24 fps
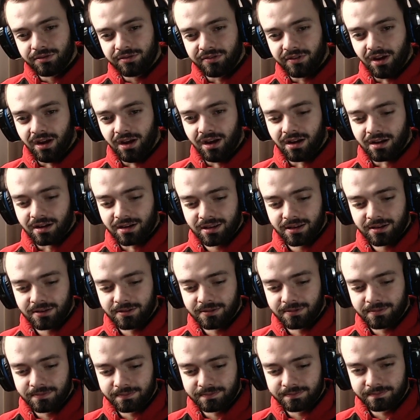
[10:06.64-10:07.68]
Fuck.
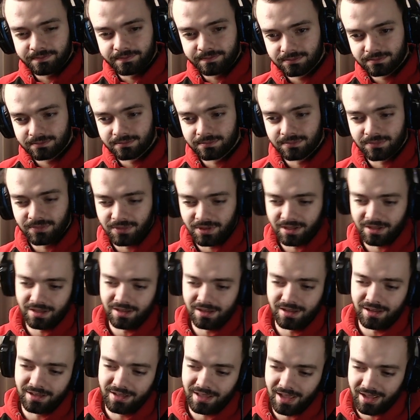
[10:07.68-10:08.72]

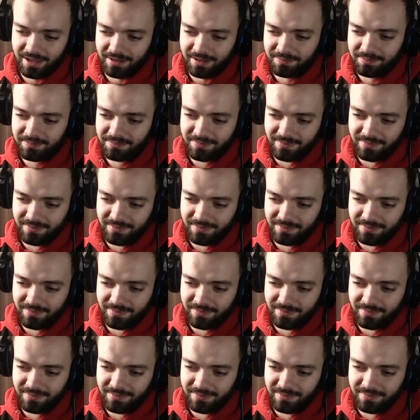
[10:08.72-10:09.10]
Okay.